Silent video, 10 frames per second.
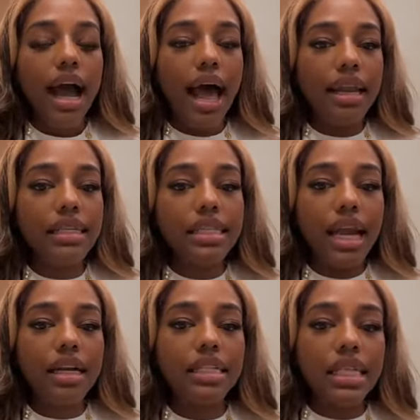How does
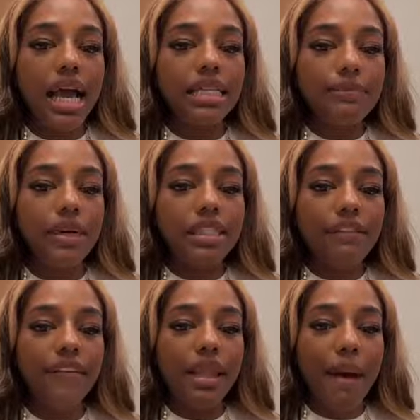air signs
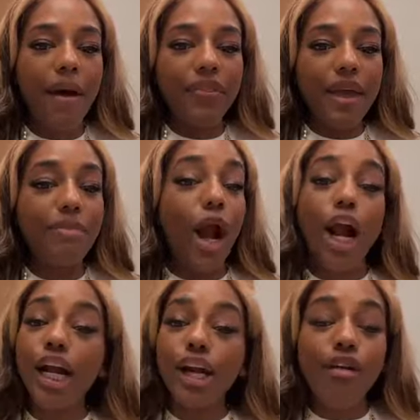person feel about them?
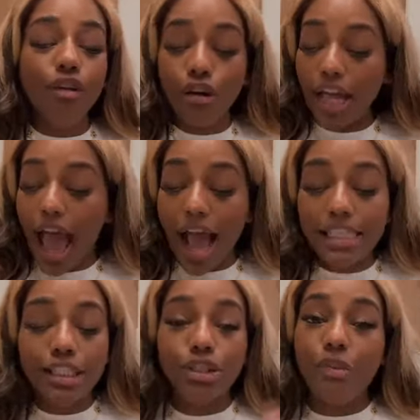Erica, don't roll your
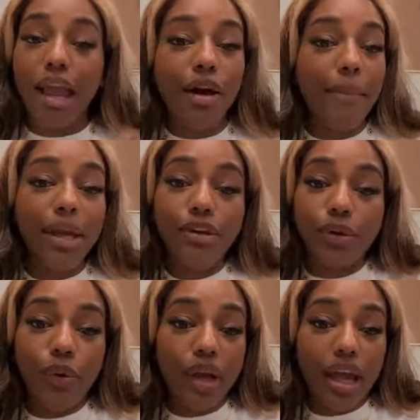eyes because you ain't going to be
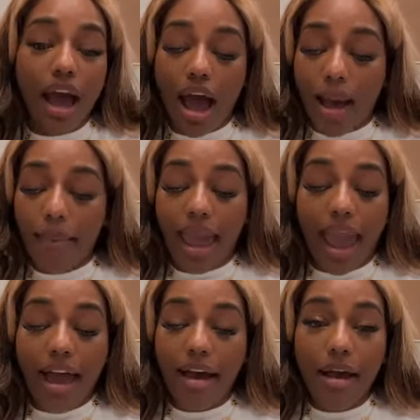doing
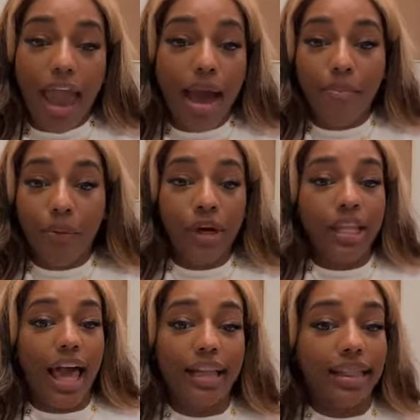air
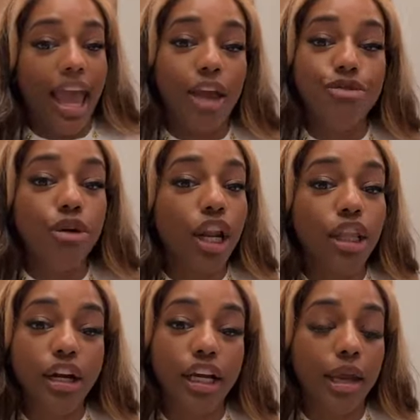boy like that. You're going
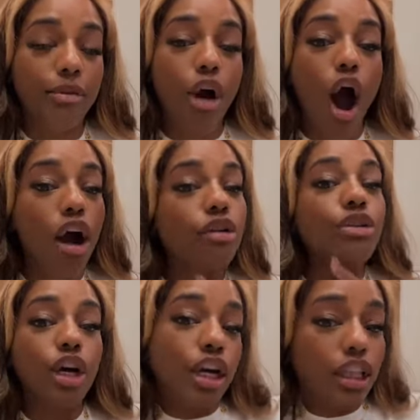to learn to,
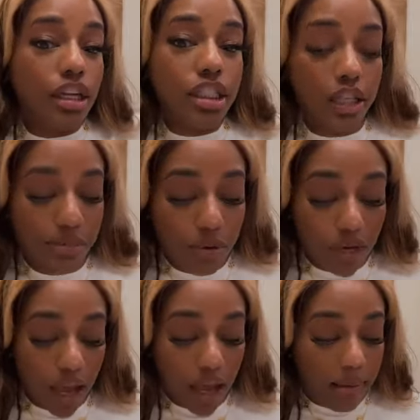you're going to learn to
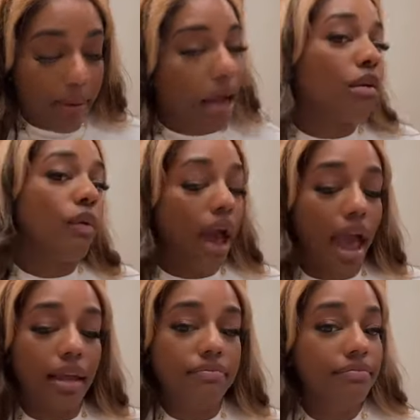communicate better,
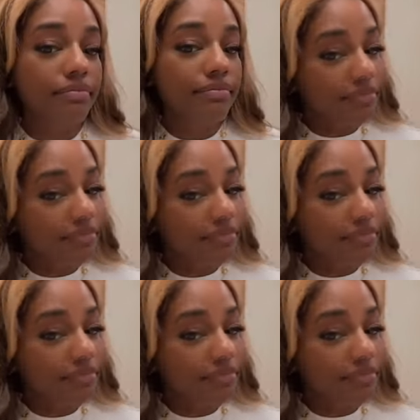okay?